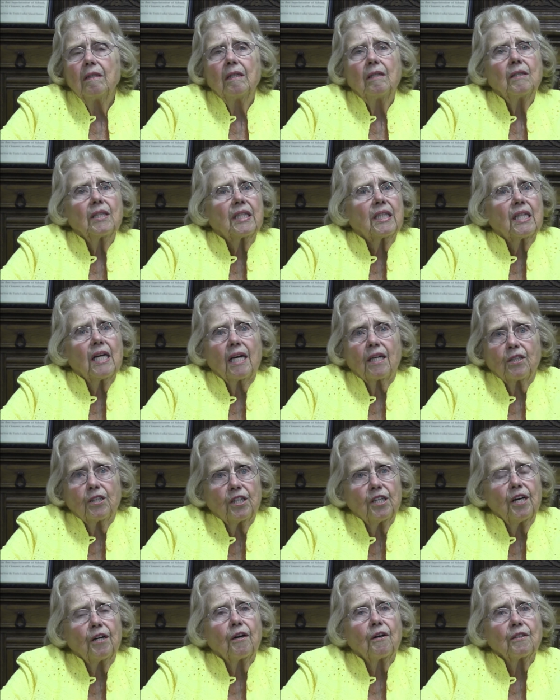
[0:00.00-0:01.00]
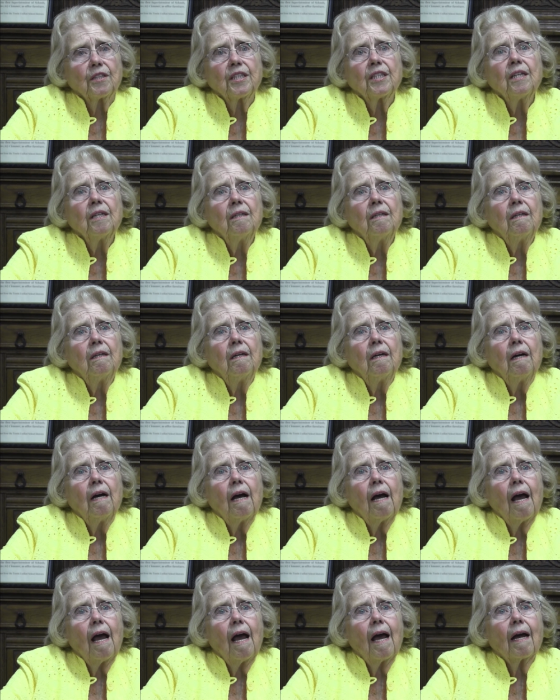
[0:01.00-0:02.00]
6 years
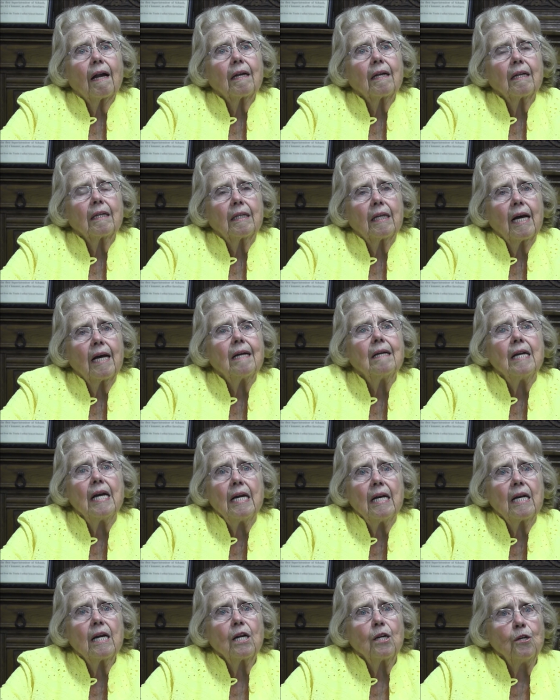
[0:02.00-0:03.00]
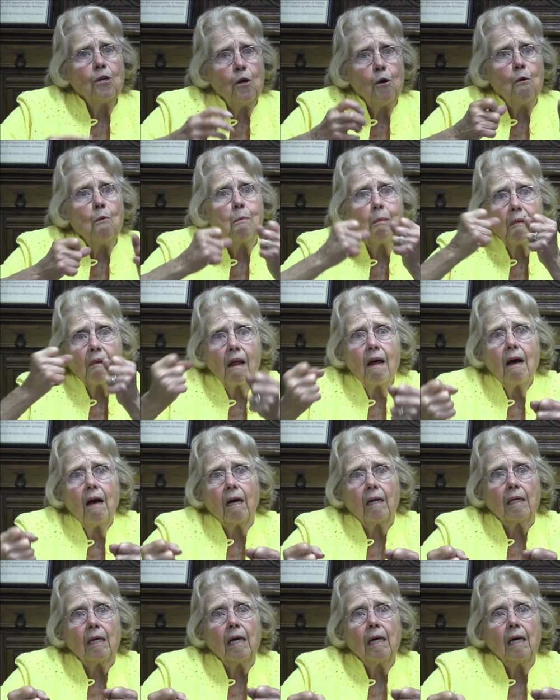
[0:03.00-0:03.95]
and they needed new blood.